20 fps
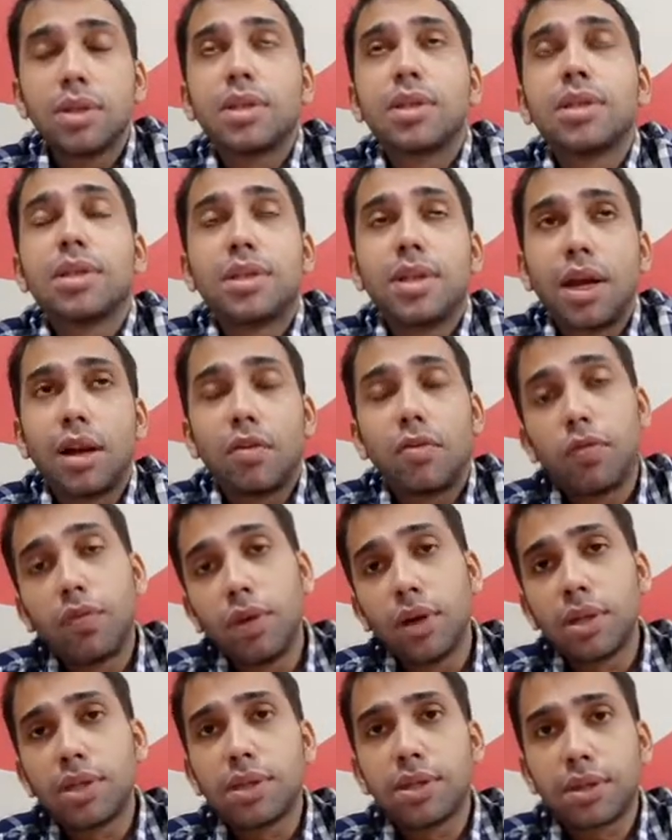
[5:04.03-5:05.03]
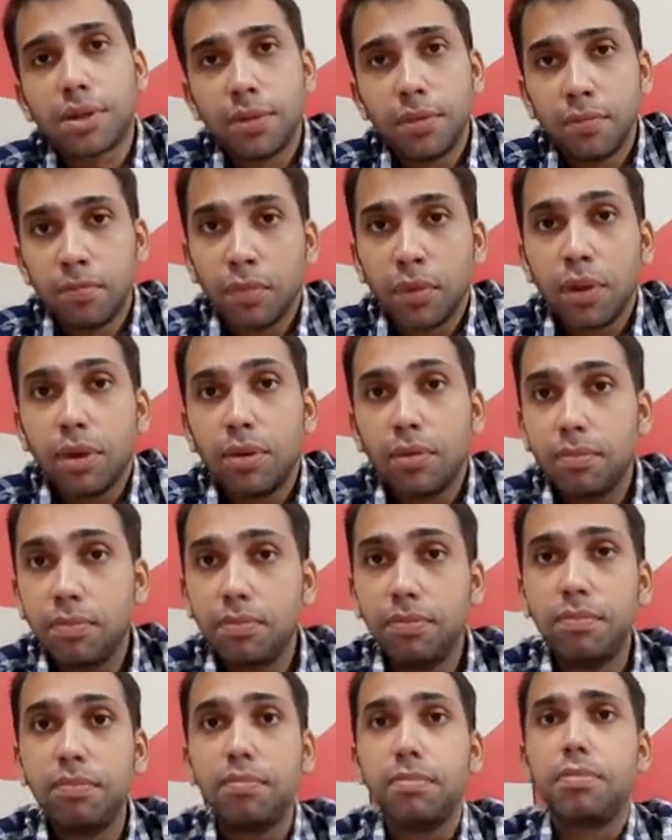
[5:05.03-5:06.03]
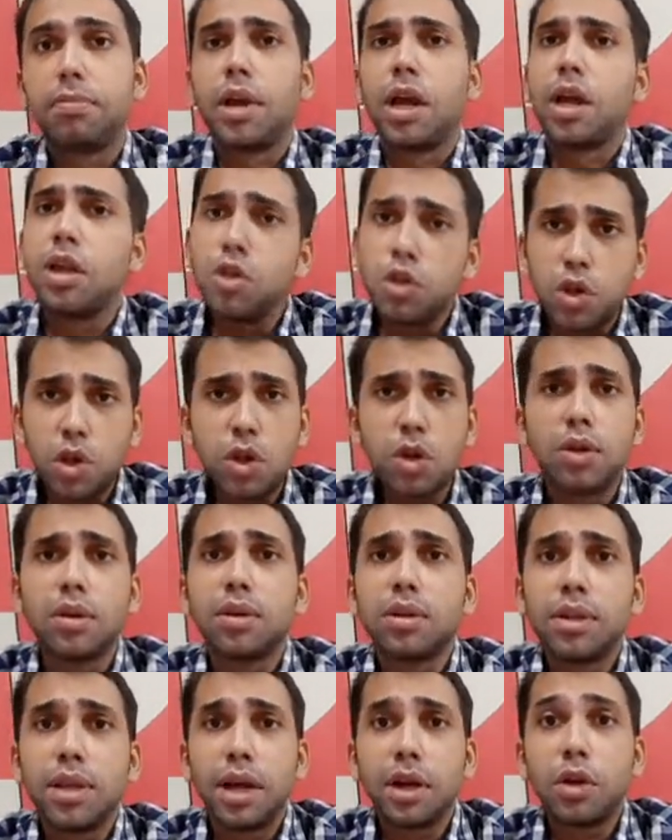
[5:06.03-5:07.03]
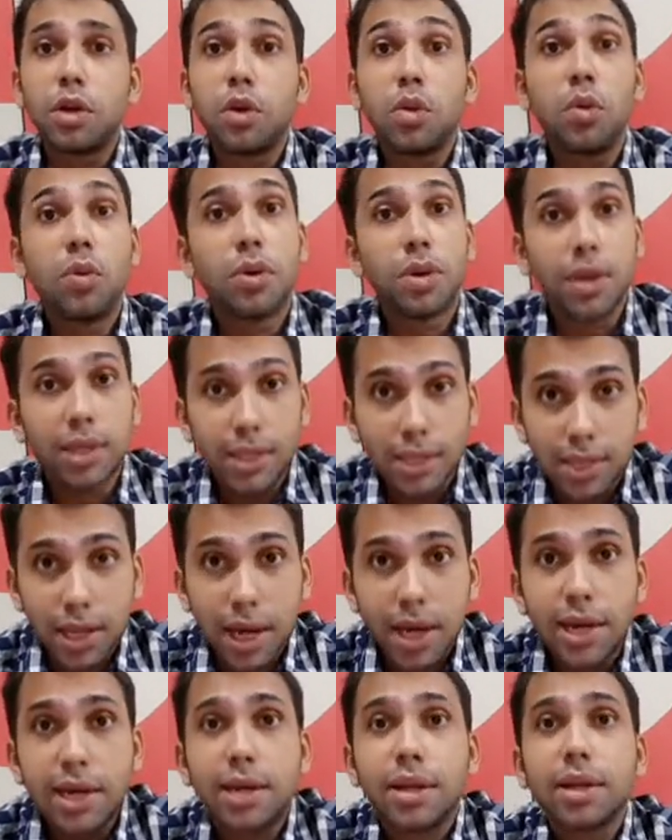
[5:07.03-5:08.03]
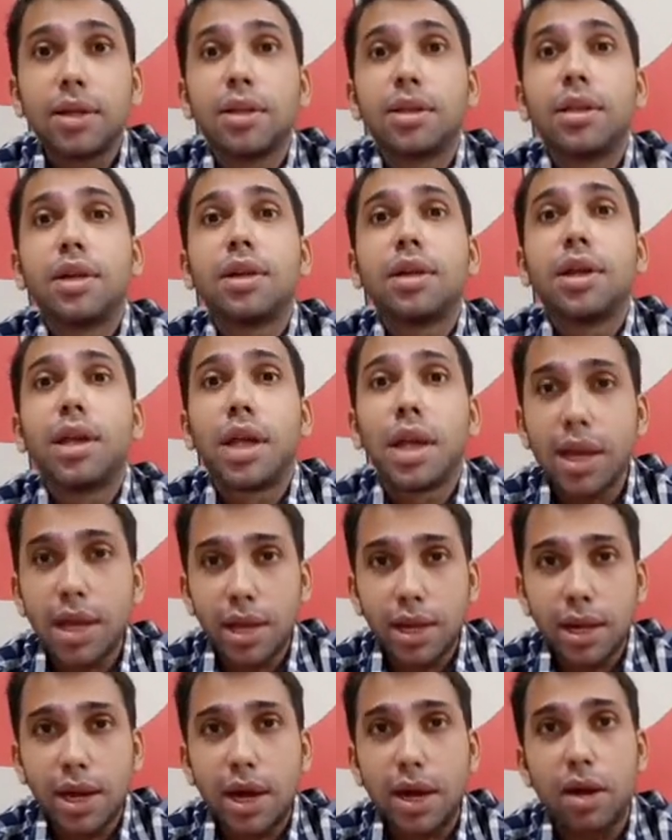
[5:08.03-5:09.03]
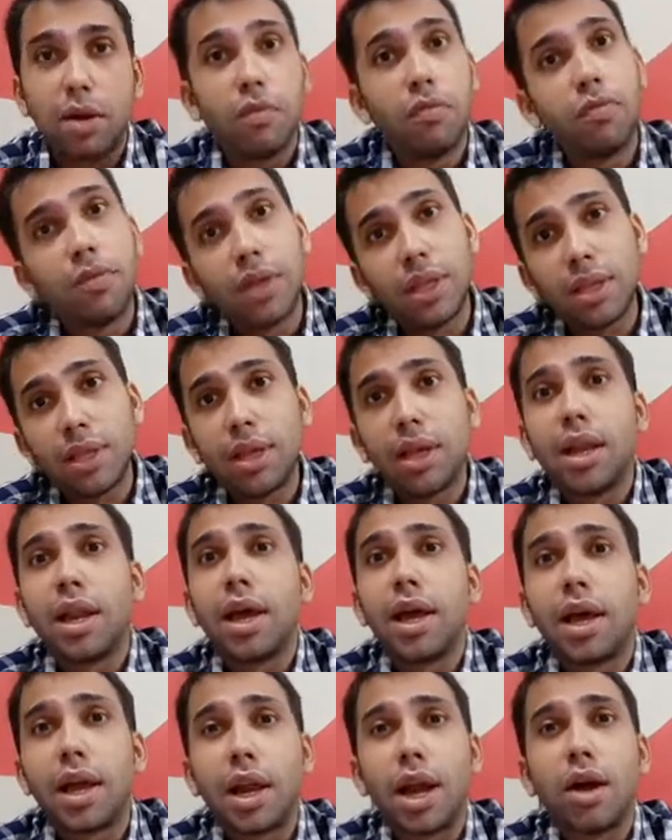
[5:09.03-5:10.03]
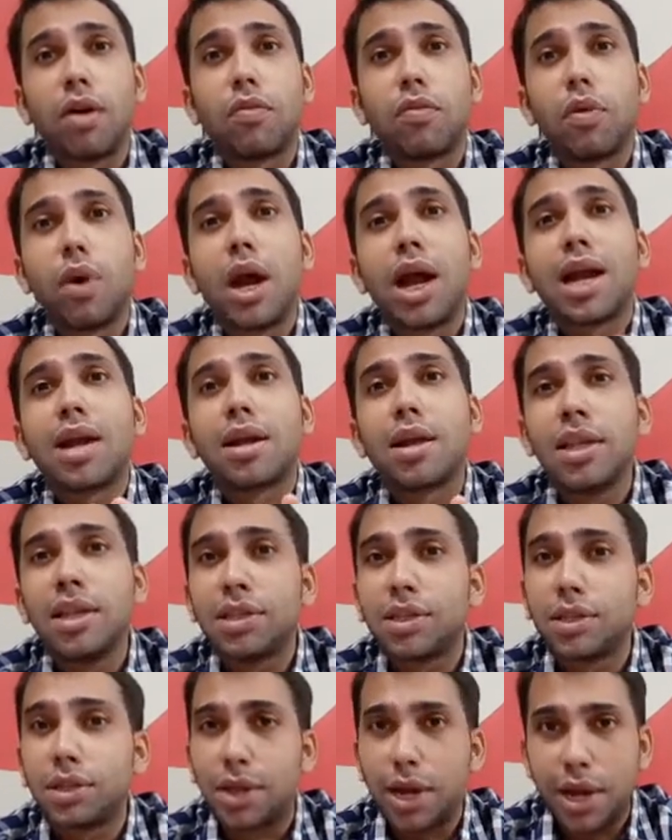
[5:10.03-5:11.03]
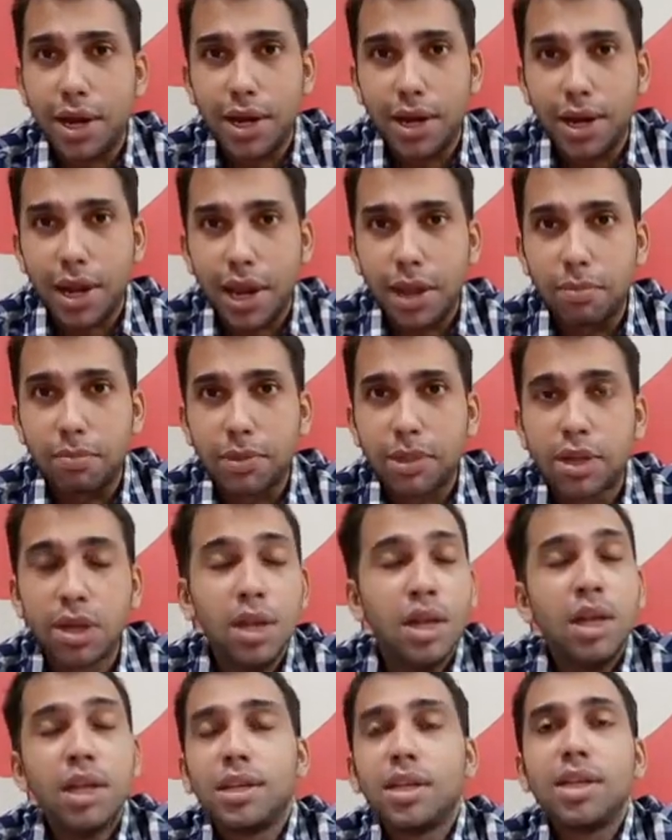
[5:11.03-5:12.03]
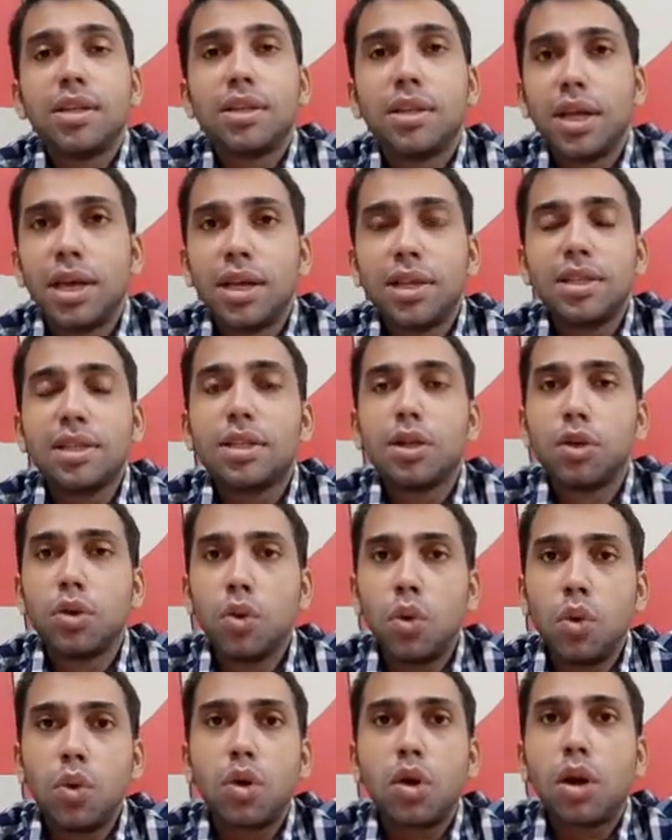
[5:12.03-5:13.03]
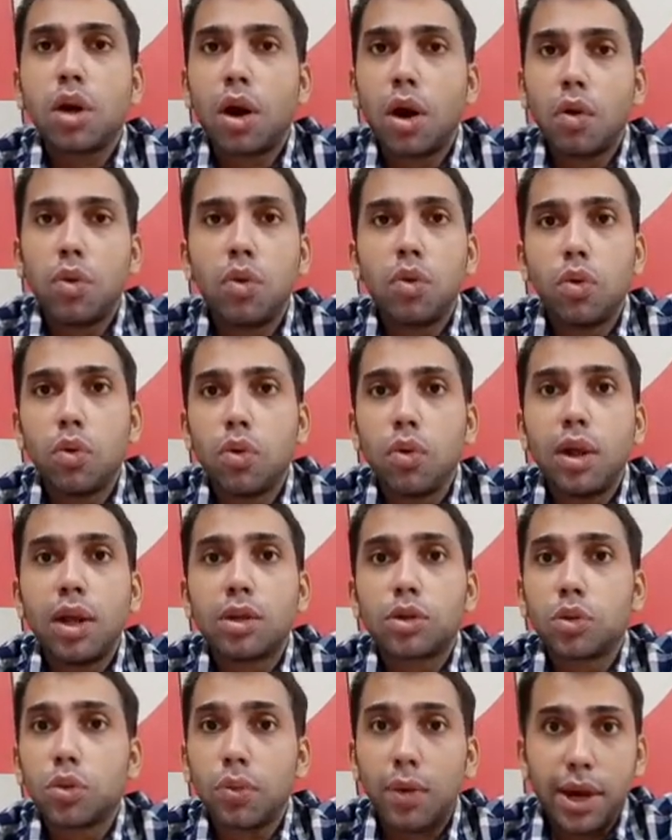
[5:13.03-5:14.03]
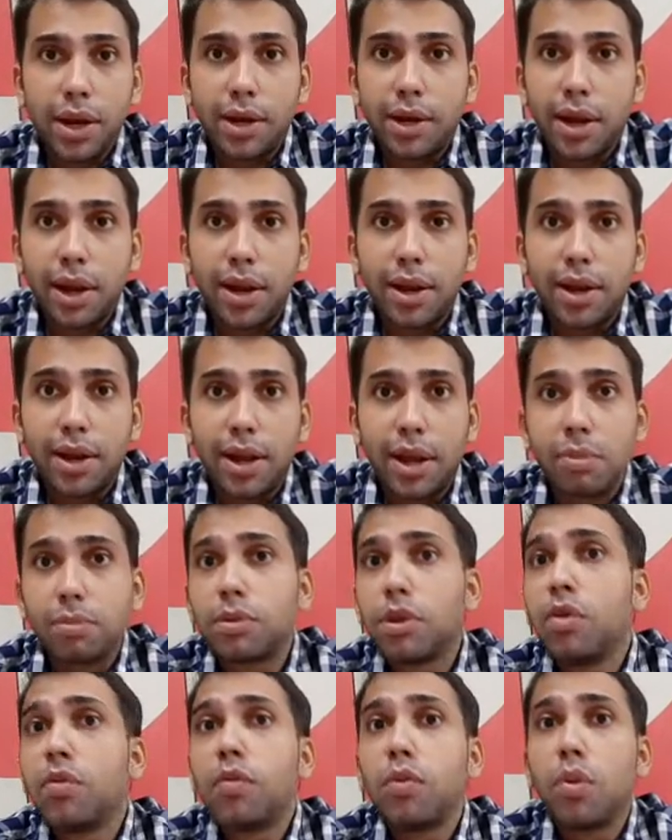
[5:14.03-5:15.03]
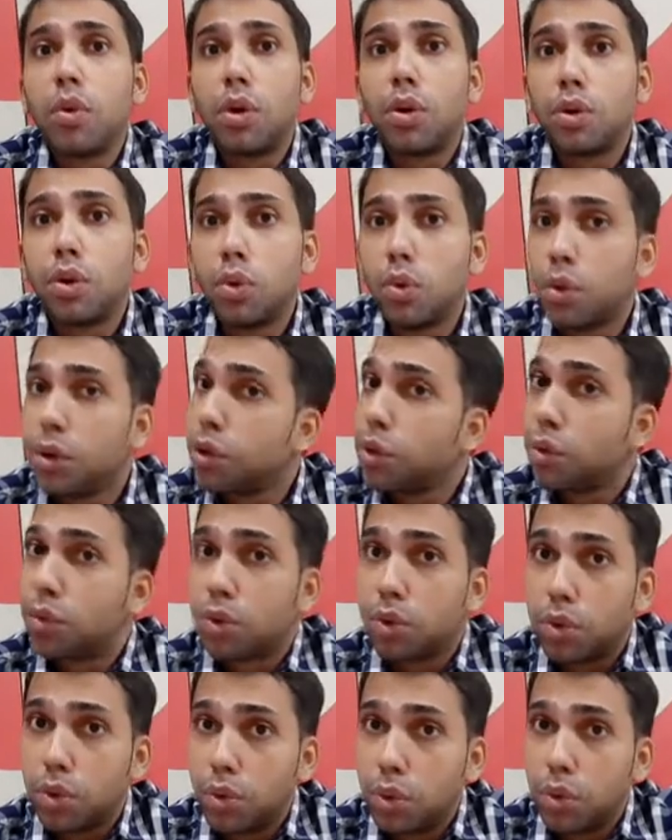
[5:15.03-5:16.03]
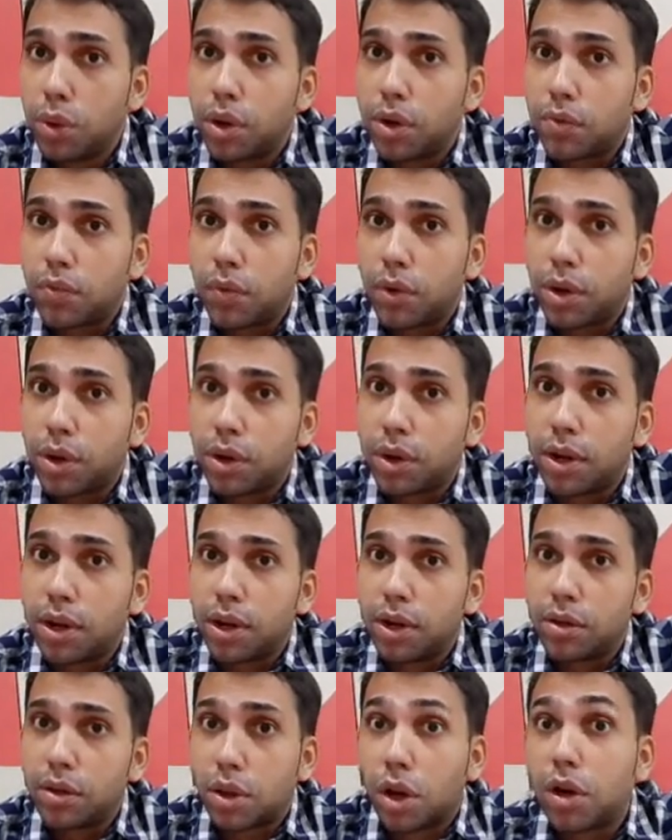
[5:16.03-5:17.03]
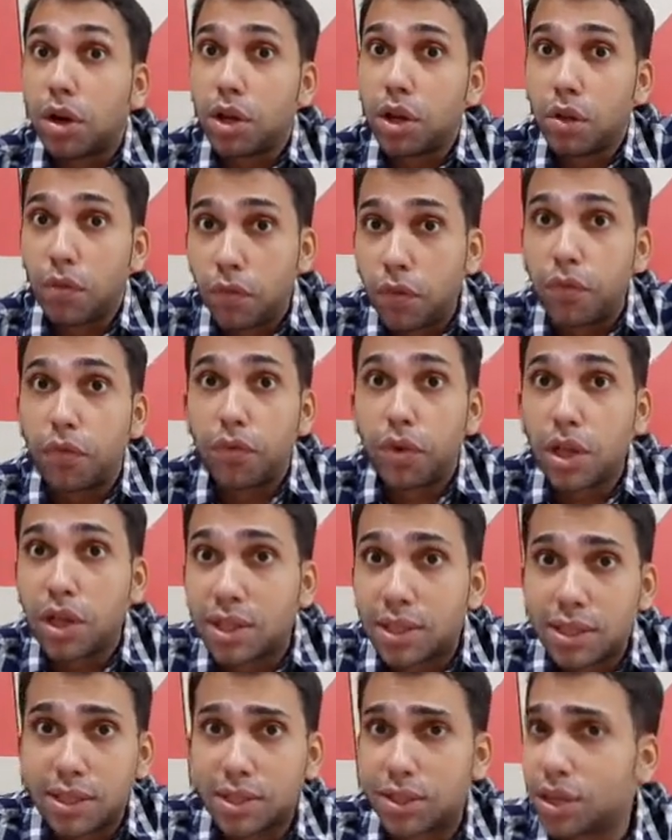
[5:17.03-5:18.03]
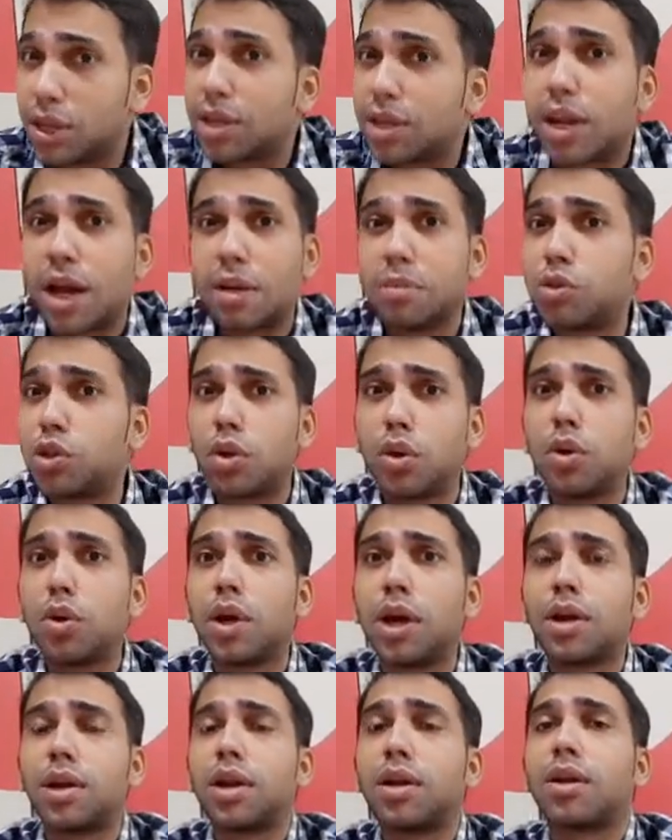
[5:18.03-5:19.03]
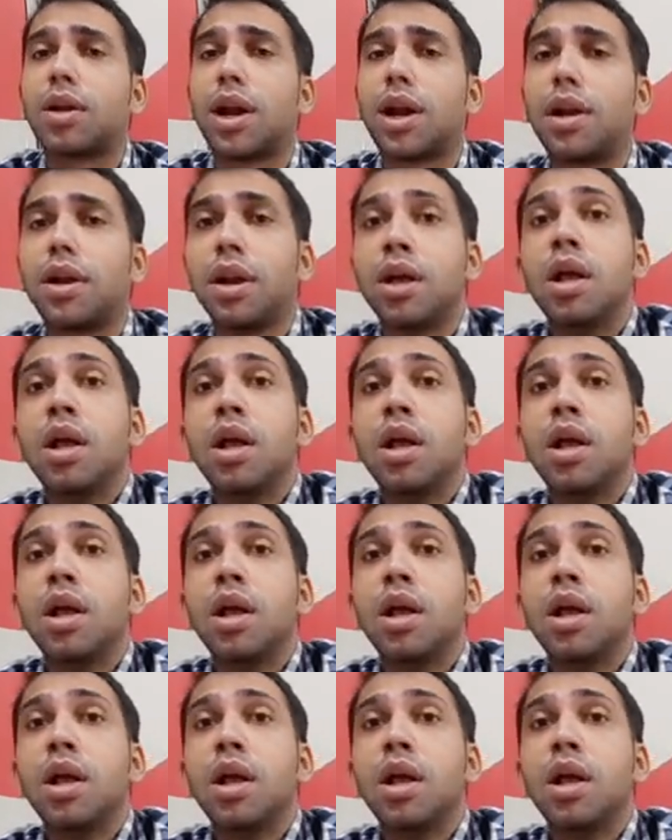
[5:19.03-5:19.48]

is that first ensure that you recite the theka with the lehra for at least 10 times. See, there is no ground rule as to why 10 times. If you want to do it, you could do it for nearly 30, 50, 60 times till you get it right.